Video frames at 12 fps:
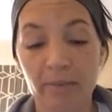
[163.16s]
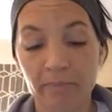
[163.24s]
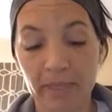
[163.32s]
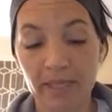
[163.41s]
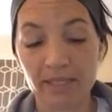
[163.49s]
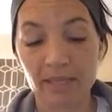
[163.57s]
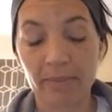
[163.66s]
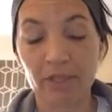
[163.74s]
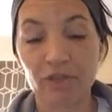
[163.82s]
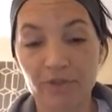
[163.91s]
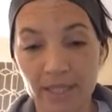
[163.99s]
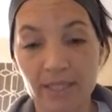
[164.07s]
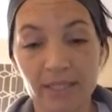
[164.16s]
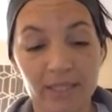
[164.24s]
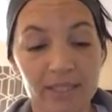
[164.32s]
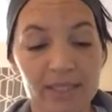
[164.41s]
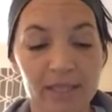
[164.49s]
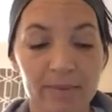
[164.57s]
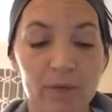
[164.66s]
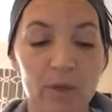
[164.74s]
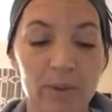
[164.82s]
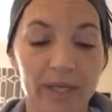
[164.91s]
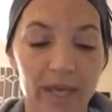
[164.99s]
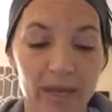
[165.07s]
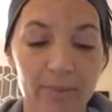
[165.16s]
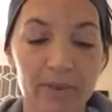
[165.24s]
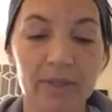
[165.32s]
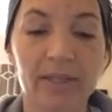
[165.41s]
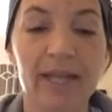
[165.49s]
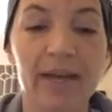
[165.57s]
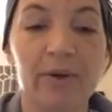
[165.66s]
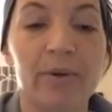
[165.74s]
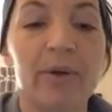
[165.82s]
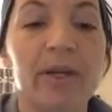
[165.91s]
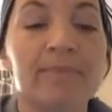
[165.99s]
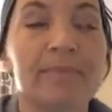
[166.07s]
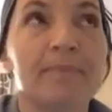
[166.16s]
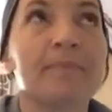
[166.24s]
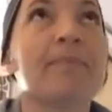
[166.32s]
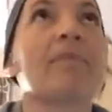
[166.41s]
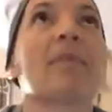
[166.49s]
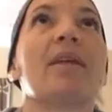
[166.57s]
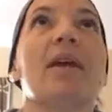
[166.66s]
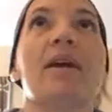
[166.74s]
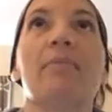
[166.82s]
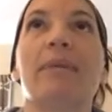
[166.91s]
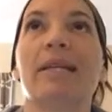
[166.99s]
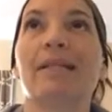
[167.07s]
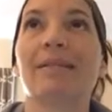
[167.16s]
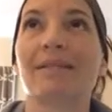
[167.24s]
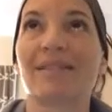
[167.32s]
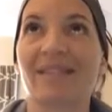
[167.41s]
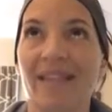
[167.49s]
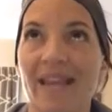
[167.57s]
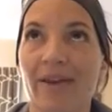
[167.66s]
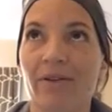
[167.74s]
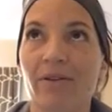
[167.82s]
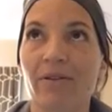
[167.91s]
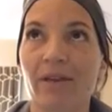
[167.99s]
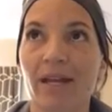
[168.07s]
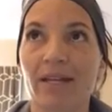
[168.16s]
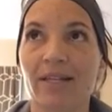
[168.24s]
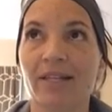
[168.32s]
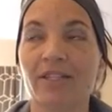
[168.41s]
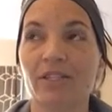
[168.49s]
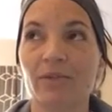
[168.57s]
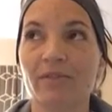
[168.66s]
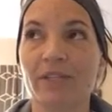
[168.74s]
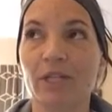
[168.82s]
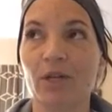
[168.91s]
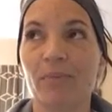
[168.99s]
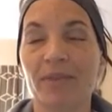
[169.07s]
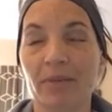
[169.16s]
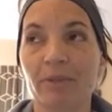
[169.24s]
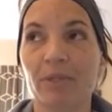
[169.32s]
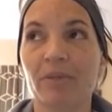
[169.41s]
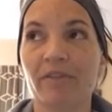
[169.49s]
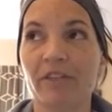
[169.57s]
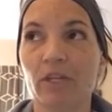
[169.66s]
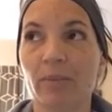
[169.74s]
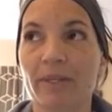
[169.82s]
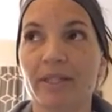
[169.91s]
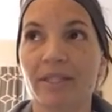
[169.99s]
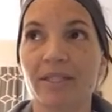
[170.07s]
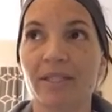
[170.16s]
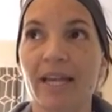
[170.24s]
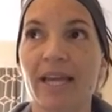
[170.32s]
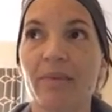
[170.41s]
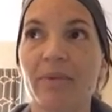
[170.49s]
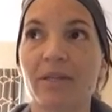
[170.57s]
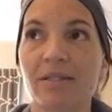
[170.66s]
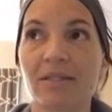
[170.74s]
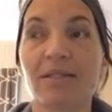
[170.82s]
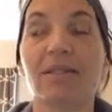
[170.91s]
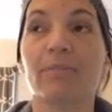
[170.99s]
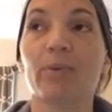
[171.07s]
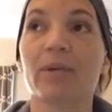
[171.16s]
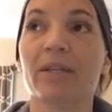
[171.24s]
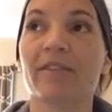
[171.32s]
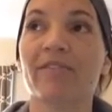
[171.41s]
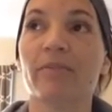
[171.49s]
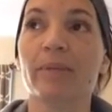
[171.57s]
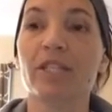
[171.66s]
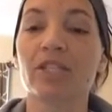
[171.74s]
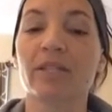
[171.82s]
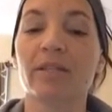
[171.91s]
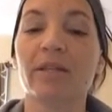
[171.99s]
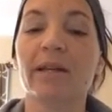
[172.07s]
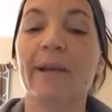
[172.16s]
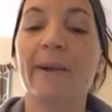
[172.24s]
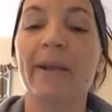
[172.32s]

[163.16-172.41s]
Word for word: means that my trend is that I'm going up. Now, um, it's a scale, and I'd like to do a video. I'm thinking about doing a video about this today, because this is important information.